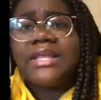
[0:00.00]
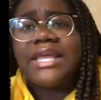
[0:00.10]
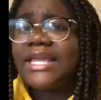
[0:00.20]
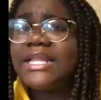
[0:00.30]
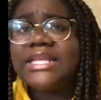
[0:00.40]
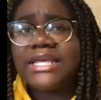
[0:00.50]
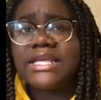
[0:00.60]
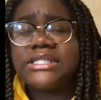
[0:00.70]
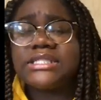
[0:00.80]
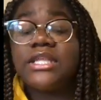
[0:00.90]

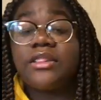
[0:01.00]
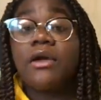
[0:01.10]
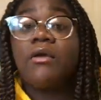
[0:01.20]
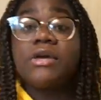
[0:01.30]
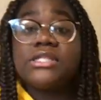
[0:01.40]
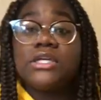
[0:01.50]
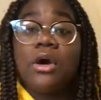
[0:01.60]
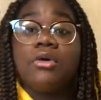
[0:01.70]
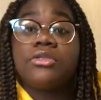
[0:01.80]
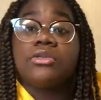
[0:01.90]
Indians. They're going to
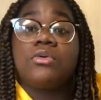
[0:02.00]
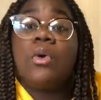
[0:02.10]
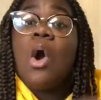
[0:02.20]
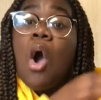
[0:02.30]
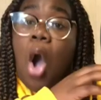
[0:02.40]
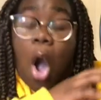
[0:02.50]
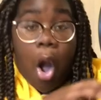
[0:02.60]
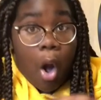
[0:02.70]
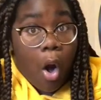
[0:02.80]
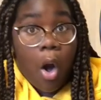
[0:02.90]
go through
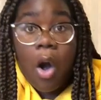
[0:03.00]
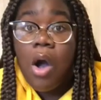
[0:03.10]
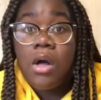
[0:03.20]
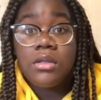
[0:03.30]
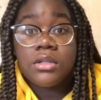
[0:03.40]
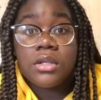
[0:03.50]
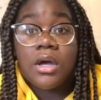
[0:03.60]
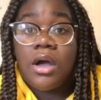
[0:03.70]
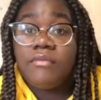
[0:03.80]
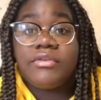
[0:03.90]
all
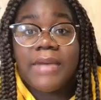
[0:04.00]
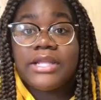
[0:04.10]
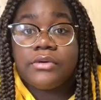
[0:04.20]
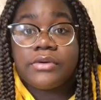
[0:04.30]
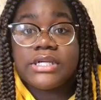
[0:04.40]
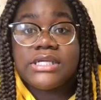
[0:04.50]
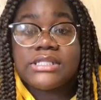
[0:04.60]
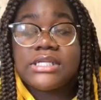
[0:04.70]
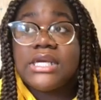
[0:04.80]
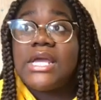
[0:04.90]
of the
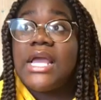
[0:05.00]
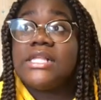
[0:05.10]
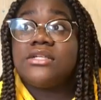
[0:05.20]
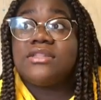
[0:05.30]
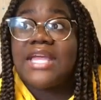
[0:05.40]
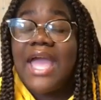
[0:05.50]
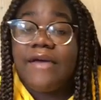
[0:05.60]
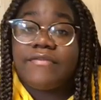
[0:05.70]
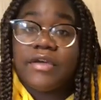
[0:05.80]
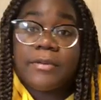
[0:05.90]
minorities until they
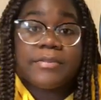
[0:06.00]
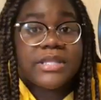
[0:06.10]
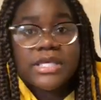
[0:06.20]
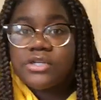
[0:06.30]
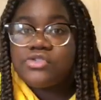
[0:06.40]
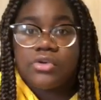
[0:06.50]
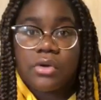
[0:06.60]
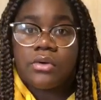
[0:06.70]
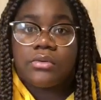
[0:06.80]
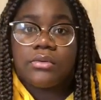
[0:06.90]
have complete
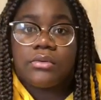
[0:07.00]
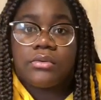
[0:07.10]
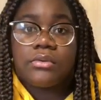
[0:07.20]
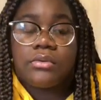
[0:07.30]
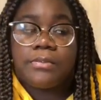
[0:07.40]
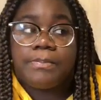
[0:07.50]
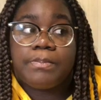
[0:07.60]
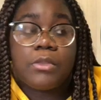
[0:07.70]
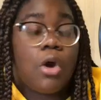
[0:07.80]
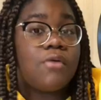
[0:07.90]
control
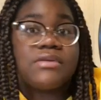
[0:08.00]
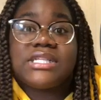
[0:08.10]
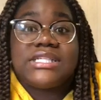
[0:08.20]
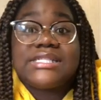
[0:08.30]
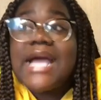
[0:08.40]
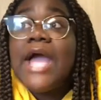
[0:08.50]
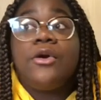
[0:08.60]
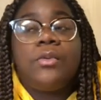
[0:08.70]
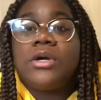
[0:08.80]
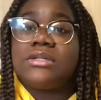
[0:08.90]
over this entire
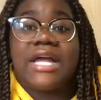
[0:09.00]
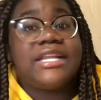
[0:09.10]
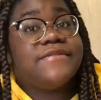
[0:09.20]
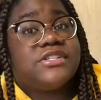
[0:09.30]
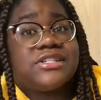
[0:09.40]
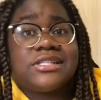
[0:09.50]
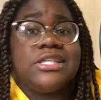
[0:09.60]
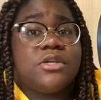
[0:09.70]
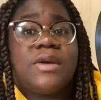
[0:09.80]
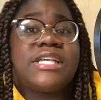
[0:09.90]
world, not even just the
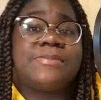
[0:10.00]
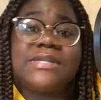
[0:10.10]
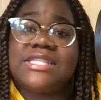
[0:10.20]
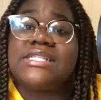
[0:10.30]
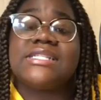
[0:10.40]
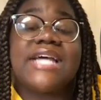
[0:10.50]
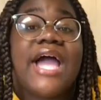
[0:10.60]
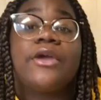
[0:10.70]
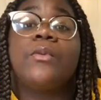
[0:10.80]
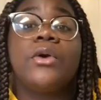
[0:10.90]
U.S., but this
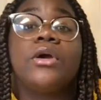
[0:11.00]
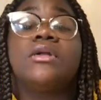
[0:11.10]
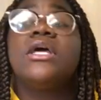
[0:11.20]
entire world.